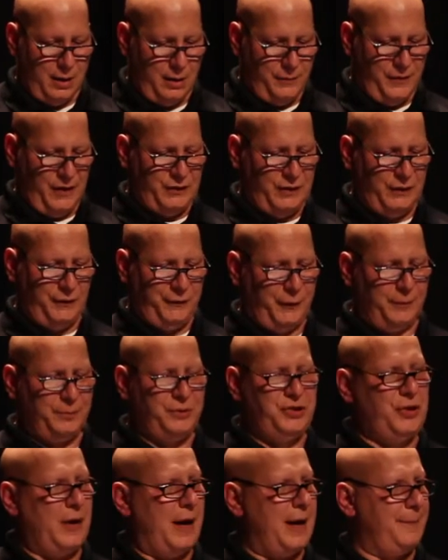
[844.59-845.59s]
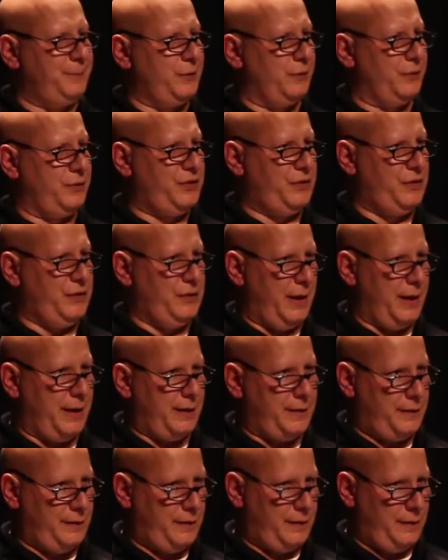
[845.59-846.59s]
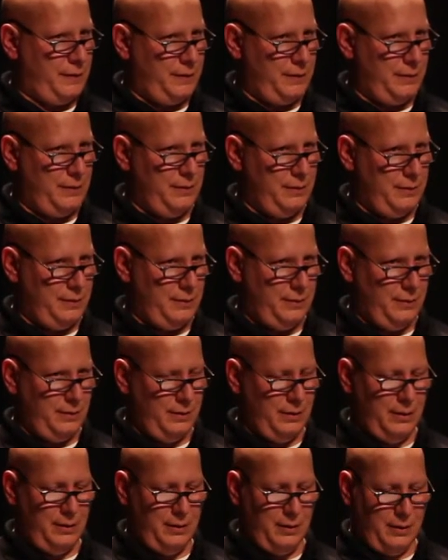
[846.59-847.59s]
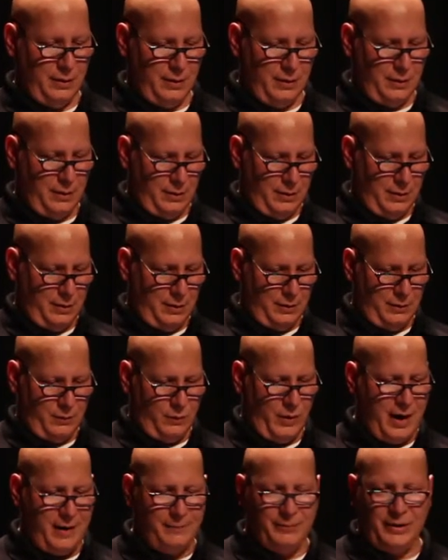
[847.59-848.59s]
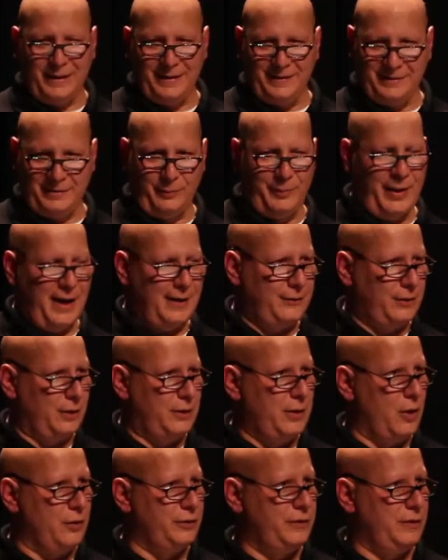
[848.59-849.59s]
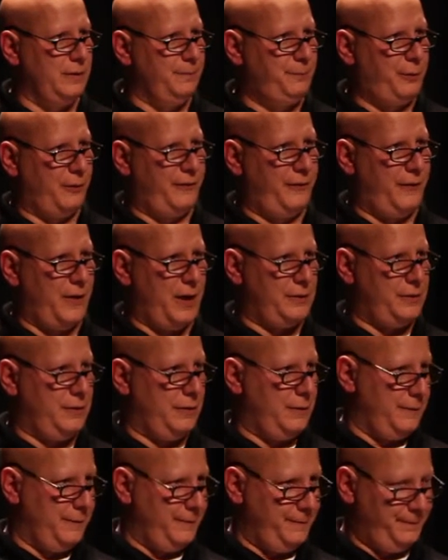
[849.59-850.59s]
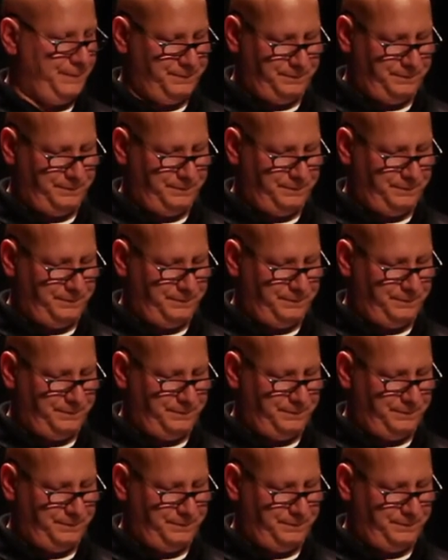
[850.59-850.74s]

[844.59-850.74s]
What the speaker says: This is from chapter 6, Ramblings about the Coaching Profession.